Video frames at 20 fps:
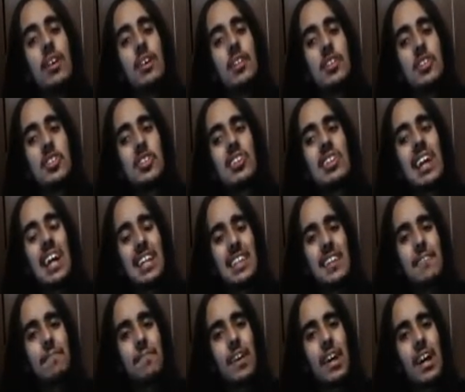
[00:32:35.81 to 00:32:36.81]
Did you like
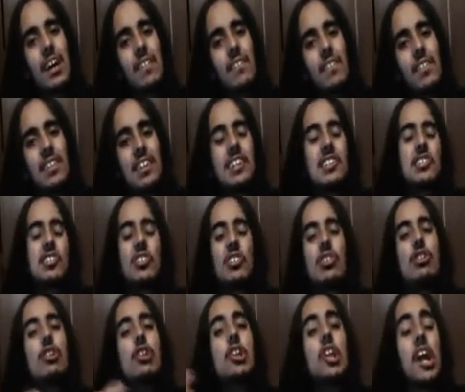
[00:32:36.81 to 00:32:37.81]
the film? Did you
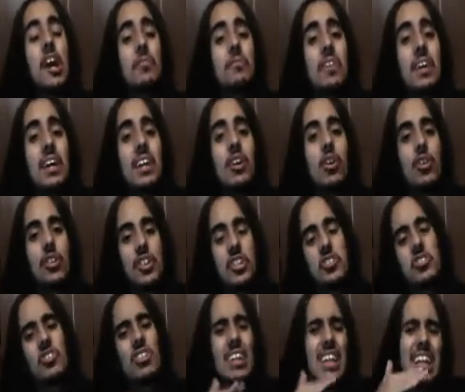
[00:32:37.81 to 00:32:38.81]
loved it, or
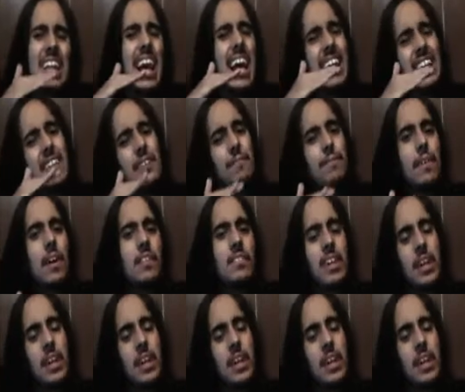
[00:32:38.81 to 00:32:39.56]
did you like the film?